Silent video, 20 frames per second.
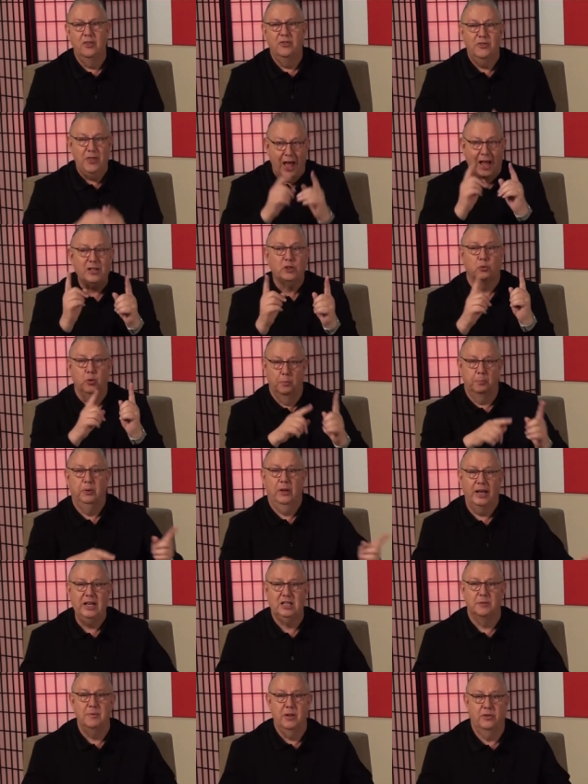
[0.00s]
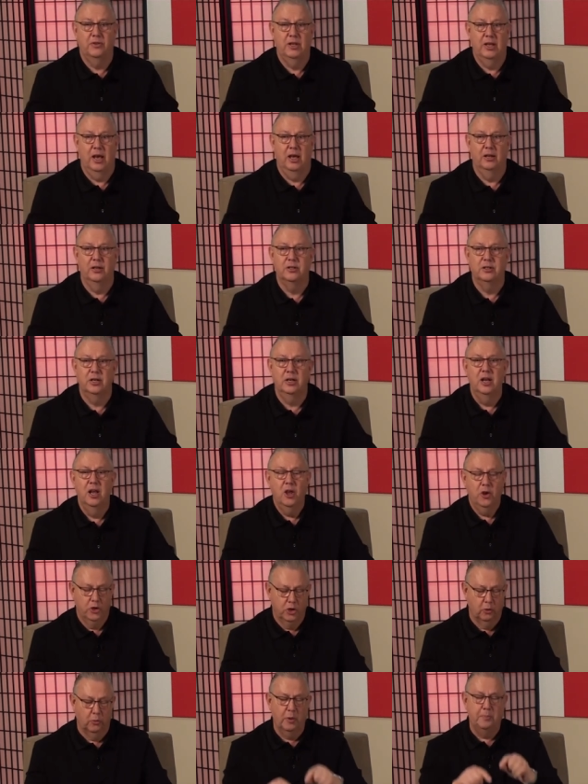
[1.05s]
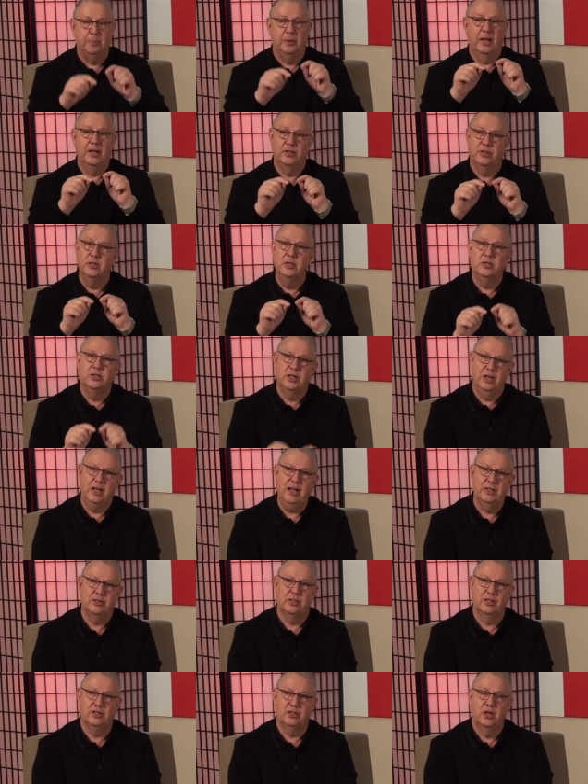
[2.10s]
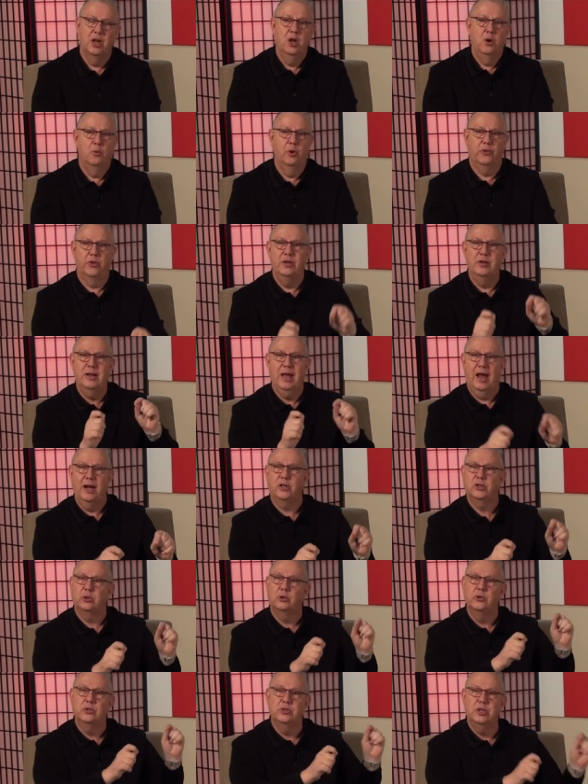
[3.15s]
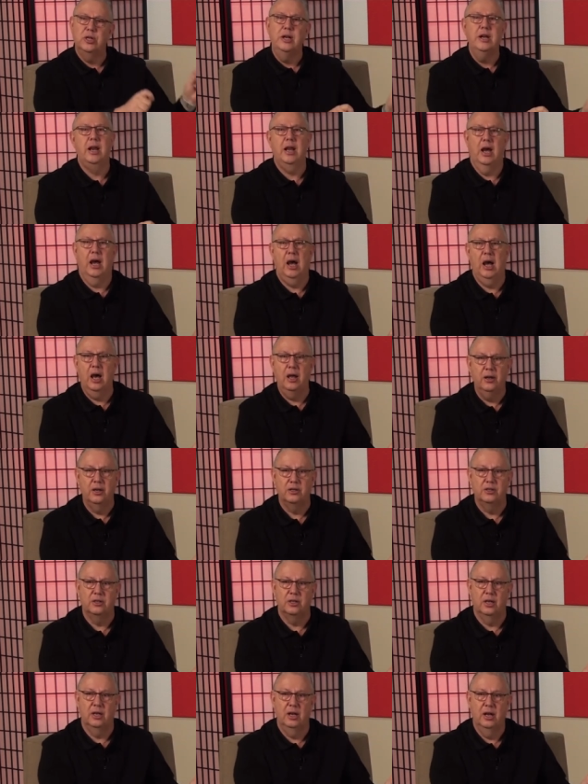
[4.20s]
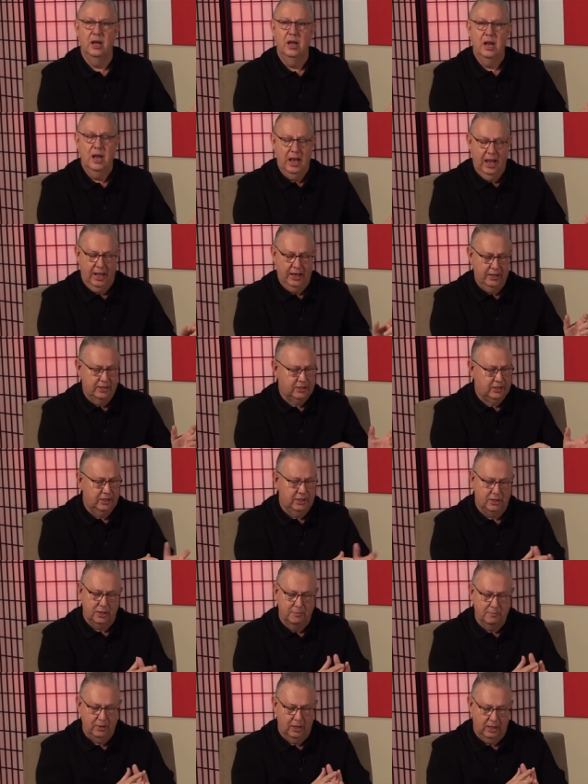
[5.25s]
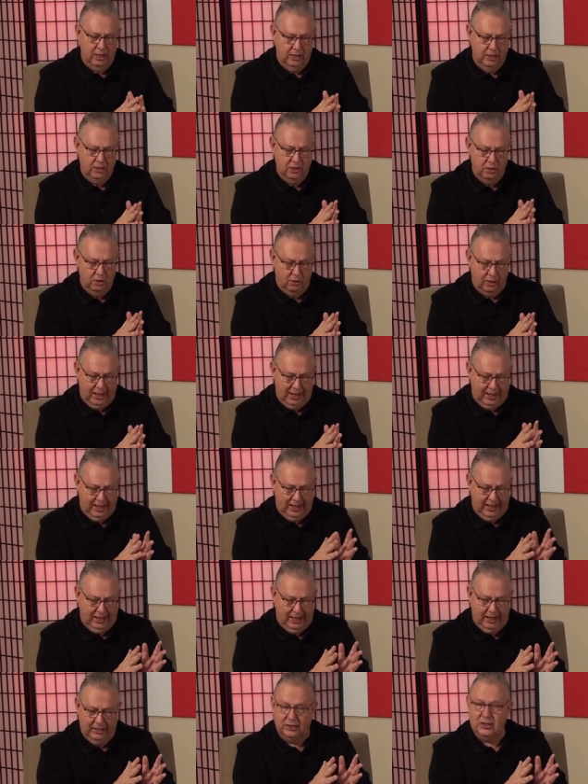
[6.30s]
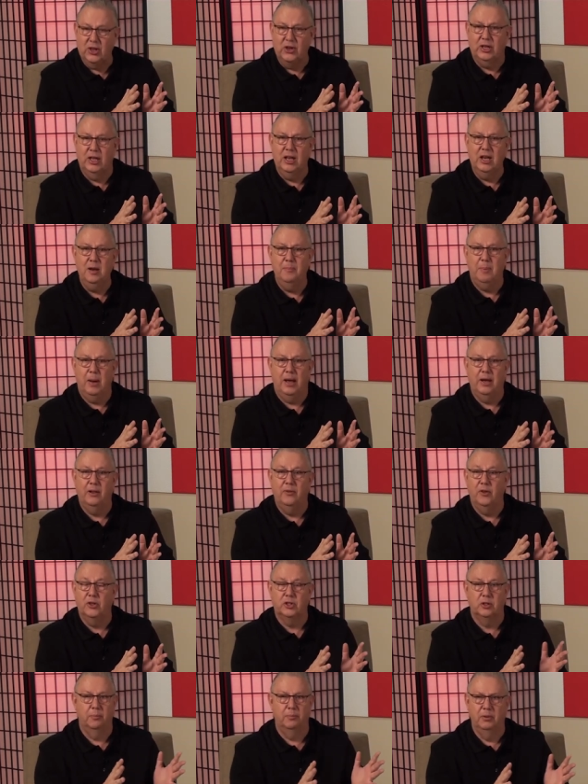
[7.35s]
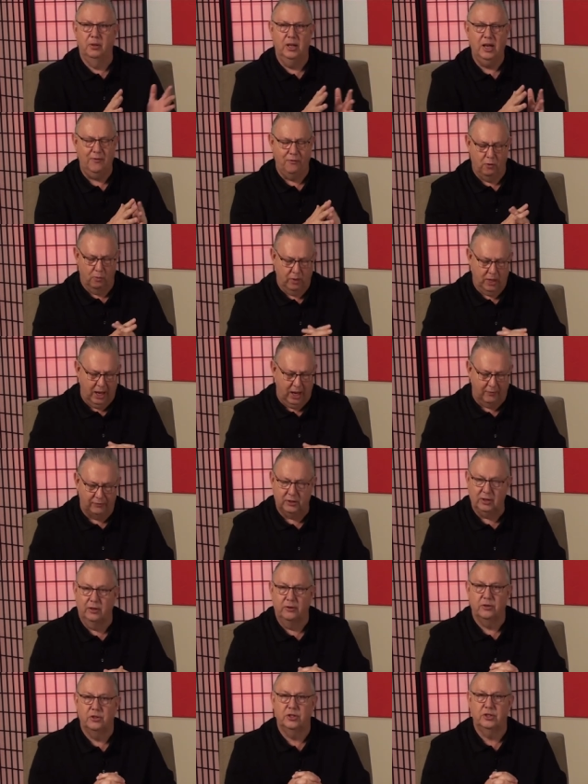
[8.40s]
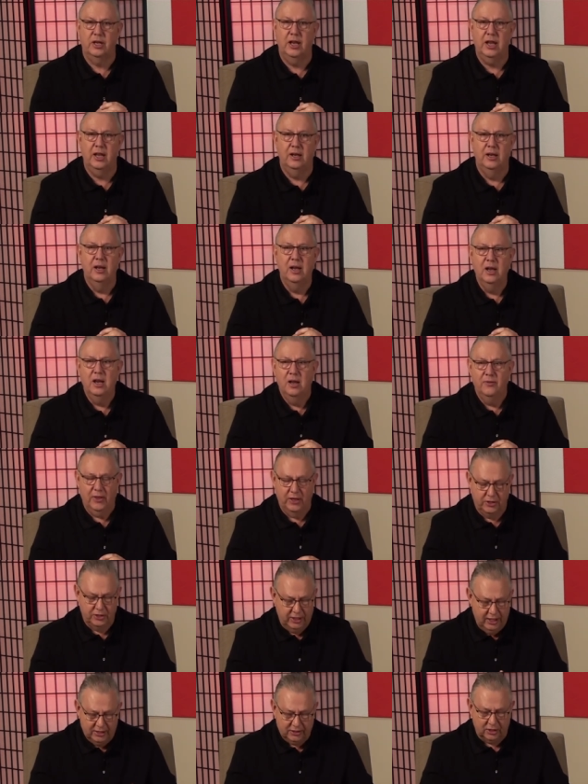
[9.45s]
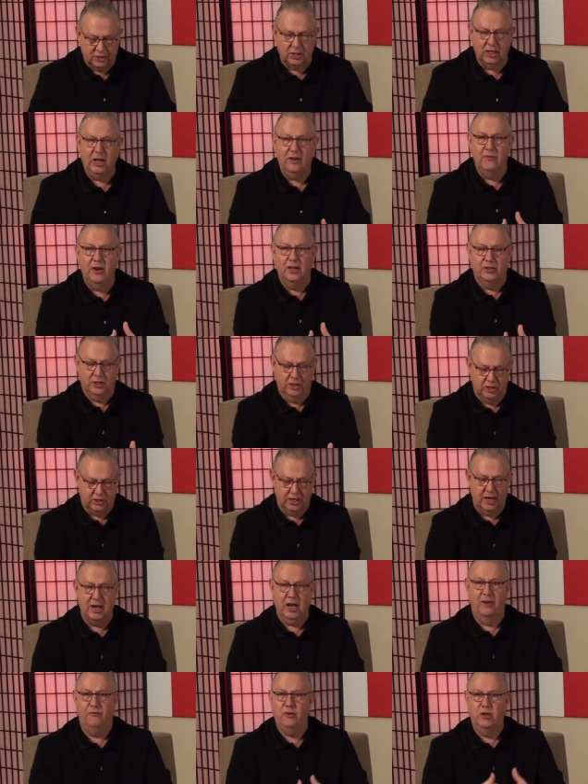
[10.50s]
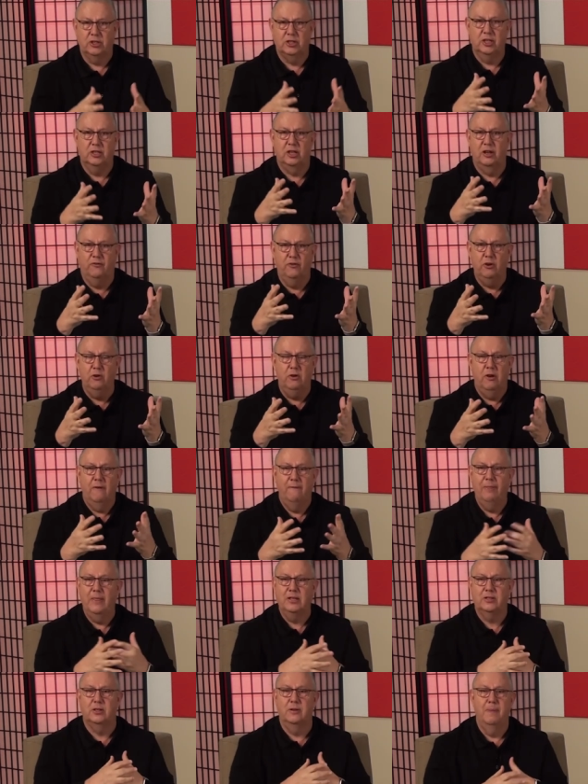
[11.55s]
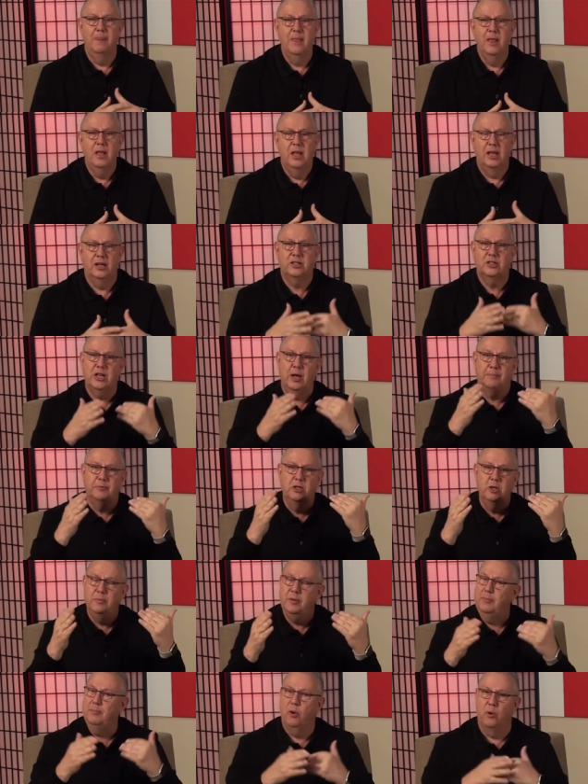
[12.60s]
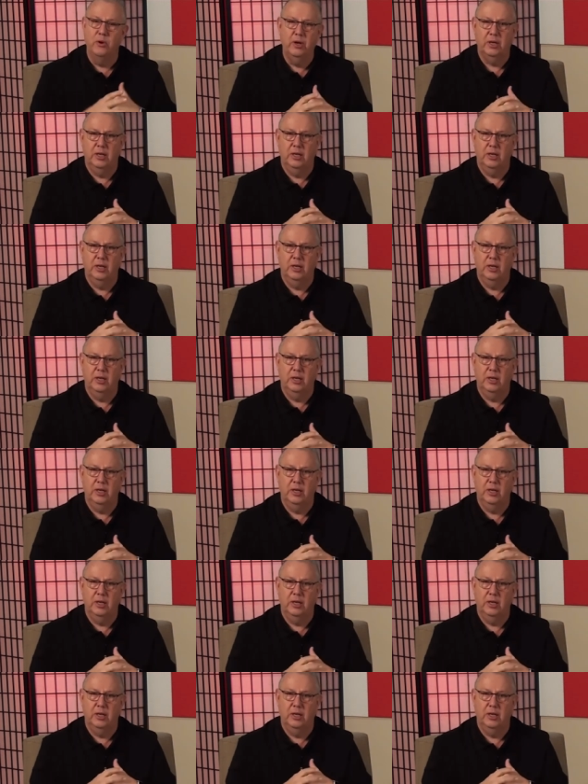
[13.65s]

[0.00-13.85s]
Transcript: That's replacement theology. You're replacing Jesus with a natural genealogy. And see, to, uh, you know, I, I, think anybody that's a believer would have to understand that Jesus, even as he, said, if he says, if you, listen, except you be born